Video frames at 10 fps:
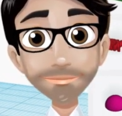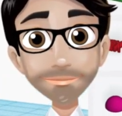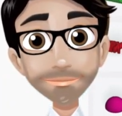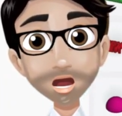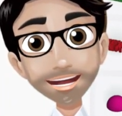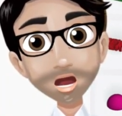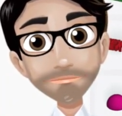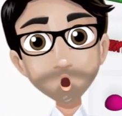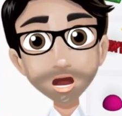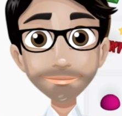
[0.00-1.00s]
What we have
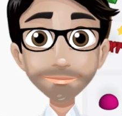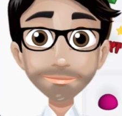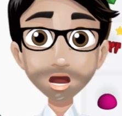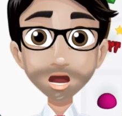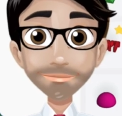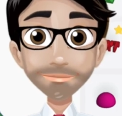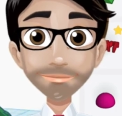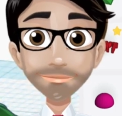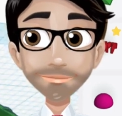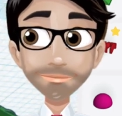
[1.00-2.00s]
now is
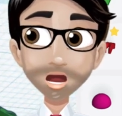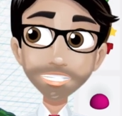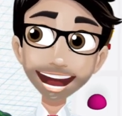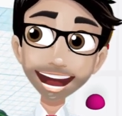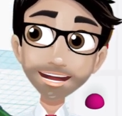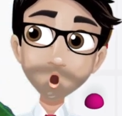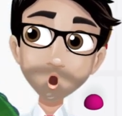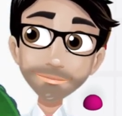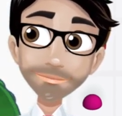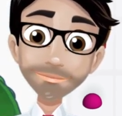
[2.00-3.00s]
a
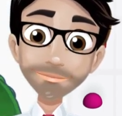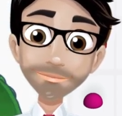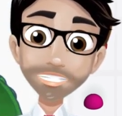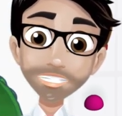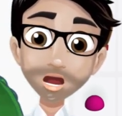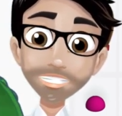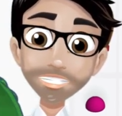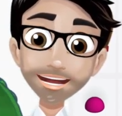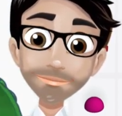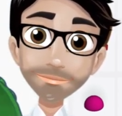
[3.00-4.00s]
hollow half
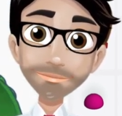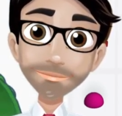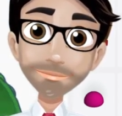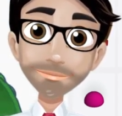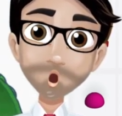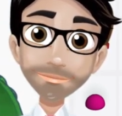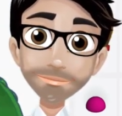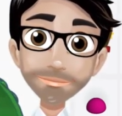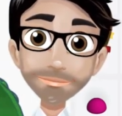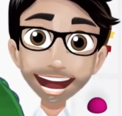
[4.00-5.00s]
sphere. Oops,
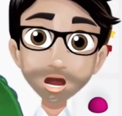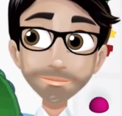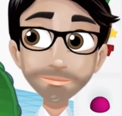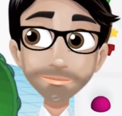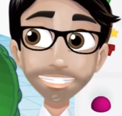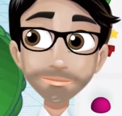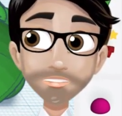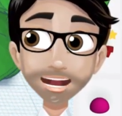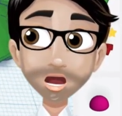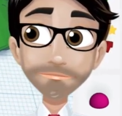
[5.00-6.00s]
I have to be
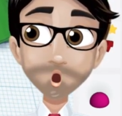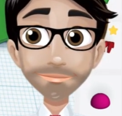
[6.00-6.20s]
careful when I move